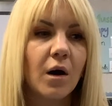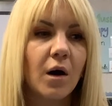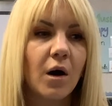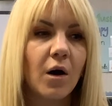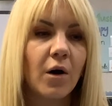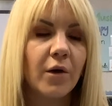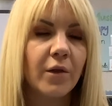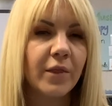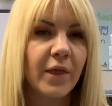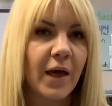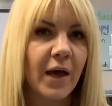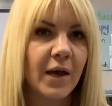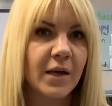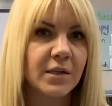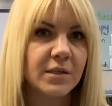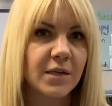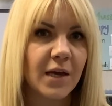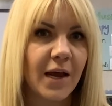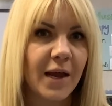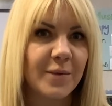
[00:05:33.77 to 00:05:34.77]
all that
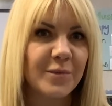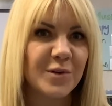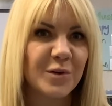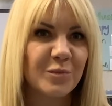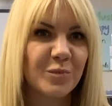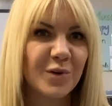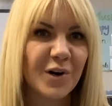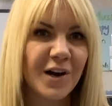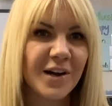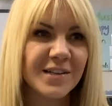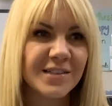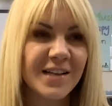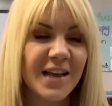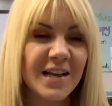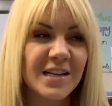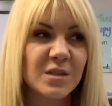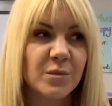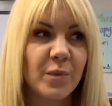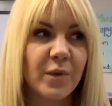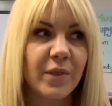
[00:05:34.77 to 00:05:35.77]
time to
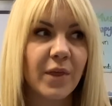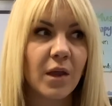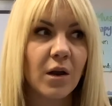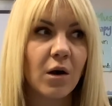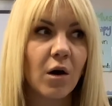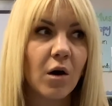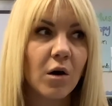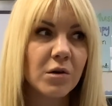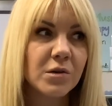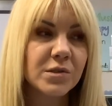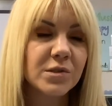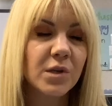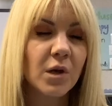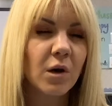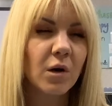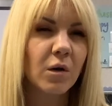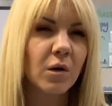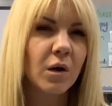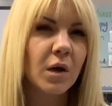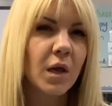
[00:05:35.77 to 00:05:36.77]
process, but then
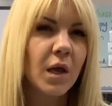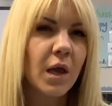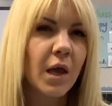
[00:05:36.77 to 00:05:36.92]
also